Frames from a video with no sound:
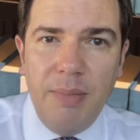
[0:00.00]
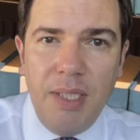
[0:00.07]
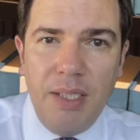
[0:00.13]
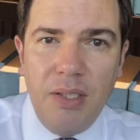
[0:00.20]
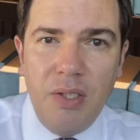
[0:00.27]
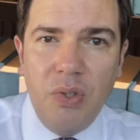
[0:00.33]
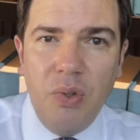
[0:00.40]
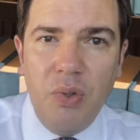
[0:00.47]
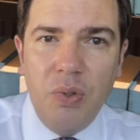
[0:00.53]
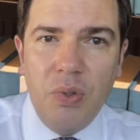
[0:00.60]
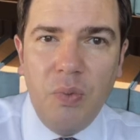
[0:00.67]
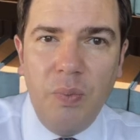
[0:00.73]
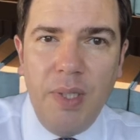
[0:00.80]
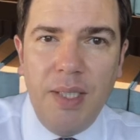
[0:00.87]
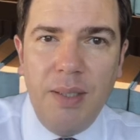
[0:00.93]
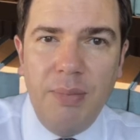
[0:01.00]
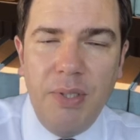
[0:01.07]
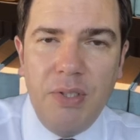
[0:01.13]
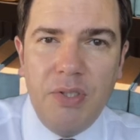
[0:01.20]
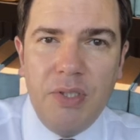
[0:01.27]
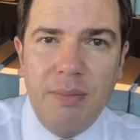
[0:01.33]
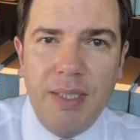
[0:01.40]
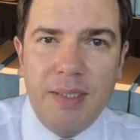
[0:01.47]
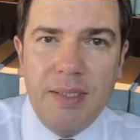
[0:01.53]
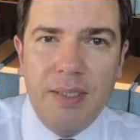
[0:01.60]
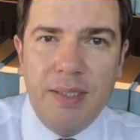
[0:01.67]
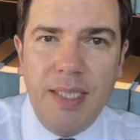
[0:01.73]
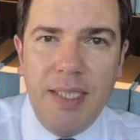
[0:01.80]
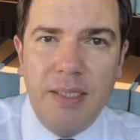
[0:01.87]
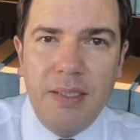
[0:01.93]
and the court where the person must
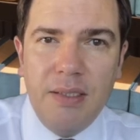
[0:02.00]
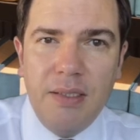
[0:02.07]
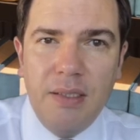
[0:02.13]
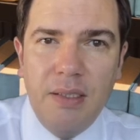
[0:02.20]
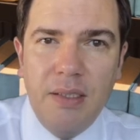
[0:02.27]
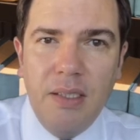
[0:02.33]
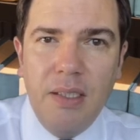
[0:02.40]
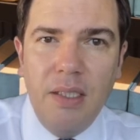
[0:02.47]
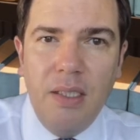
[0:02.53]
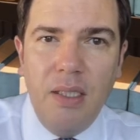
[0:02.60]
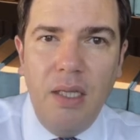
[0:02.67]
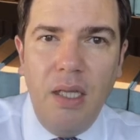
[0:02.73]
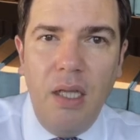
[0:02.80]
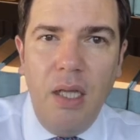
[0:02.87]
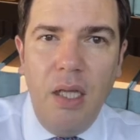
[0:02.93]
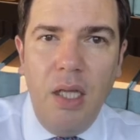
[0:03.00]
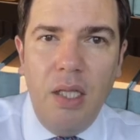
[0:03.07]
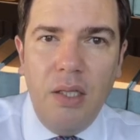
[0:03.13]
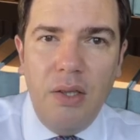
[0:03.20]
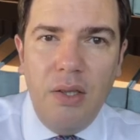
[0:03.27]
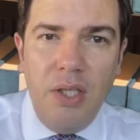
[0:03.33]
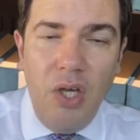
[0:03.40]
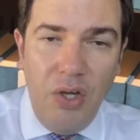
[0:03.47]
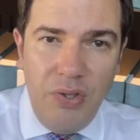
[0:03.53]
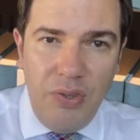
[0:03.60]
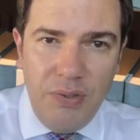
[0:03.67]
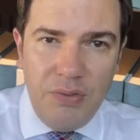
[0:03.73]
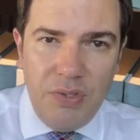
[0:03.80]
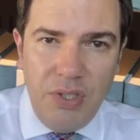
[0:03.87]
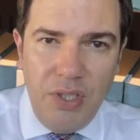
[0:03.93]
attend. The oath
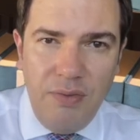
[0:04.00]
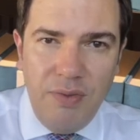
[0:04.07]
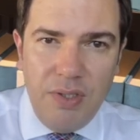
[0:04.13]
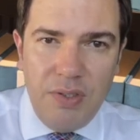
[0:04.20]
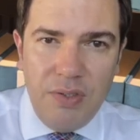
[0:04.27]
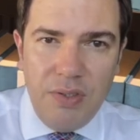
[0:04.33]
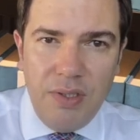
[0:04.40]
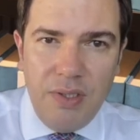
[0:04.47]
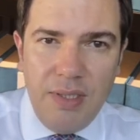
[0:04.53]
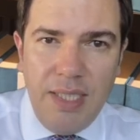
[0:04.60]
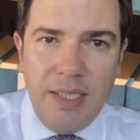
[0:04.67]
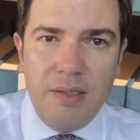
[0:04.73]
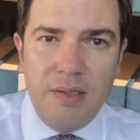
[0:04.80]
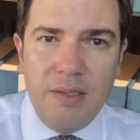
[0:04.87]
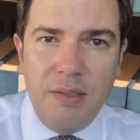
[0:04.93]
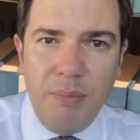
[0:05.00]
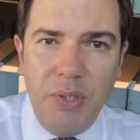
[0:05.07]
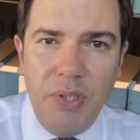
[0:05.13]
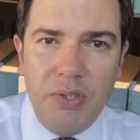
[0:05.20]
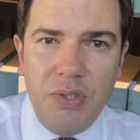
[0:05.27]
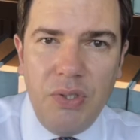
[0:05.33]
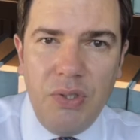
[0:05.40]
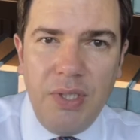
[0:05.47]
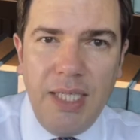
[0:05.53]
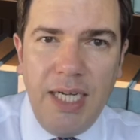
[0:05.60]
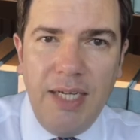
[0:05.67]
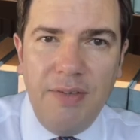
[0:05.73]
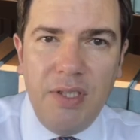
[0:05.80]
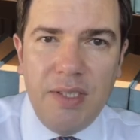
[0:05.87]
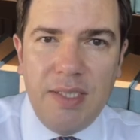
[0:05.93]
of service, that's the person who
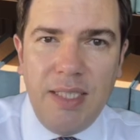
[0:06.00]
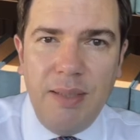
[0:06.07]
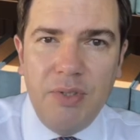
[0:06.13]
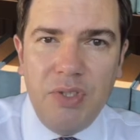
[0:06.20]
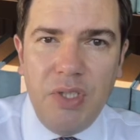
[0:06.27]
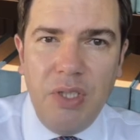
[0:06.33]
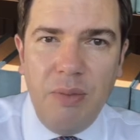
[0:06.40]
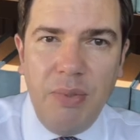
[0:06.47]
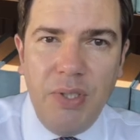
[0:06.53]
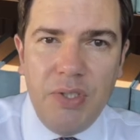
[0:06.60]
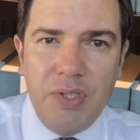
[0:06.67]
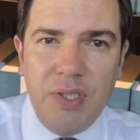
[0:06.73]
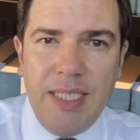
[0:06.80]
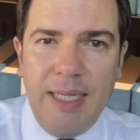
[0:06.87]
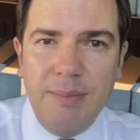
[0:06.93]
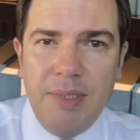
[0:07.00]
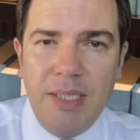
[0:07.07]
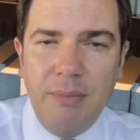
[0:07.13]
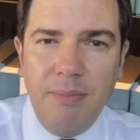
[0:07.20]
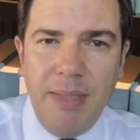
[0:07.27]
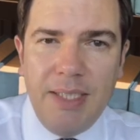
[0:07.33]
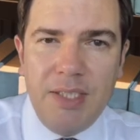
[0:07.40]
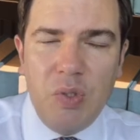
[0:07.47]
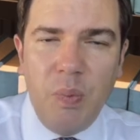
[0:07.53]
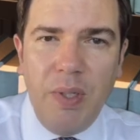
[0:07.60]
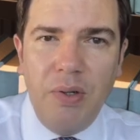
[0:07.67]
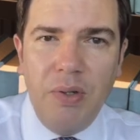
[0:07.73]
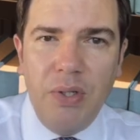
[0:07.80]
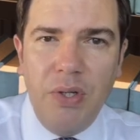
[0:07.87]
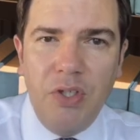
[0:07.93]
gave the summons to the person named in it must swear
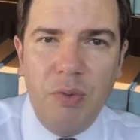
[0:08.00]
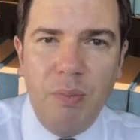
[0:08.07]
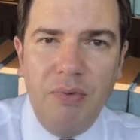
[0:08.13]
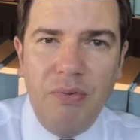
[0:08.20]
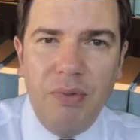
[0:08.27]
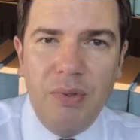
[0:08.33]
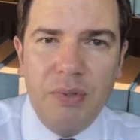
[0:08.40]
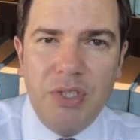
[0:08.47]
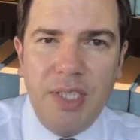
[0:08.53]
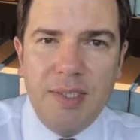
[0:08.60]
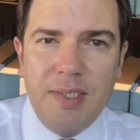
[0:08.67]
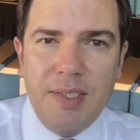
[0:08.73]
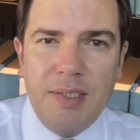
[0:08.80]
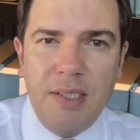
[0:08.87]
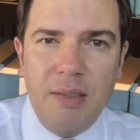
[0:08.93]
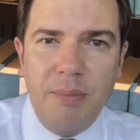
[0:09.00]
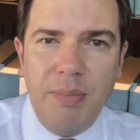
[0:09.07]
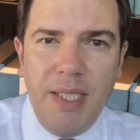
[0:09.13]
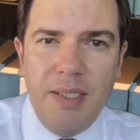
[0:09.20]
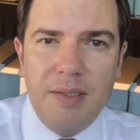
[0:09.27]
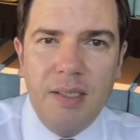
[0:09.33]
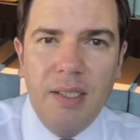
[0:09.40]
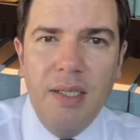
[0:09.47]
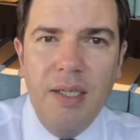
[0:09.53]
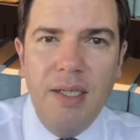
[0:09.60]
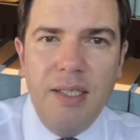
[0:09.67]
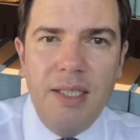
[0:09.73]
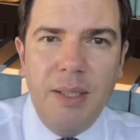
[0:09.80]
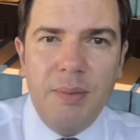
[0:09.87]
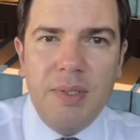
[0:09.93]
on oath before a justice of the peace
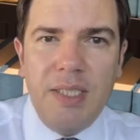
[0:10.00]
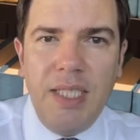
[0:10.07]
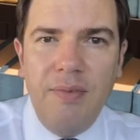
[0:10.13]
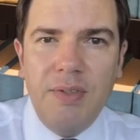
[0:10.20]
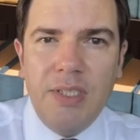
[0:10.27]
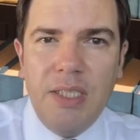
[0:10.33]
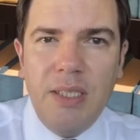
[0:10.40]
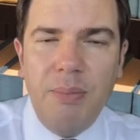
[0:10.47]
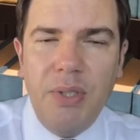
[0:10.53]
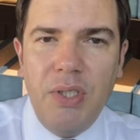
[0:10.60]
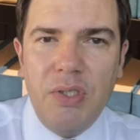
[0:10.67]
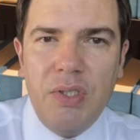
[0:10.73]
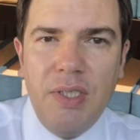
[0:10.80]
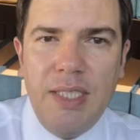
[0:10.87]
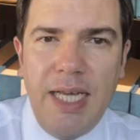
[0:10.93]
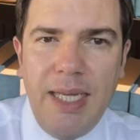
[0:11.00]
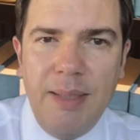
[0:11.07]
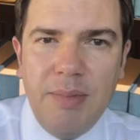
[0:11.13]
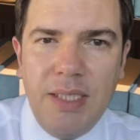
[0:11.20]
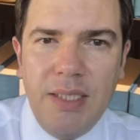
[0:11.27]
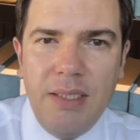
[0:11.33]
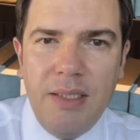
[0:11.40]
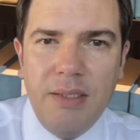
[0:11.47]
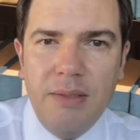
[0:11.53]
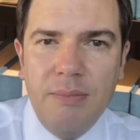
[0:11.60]
that it was given to the person named in it.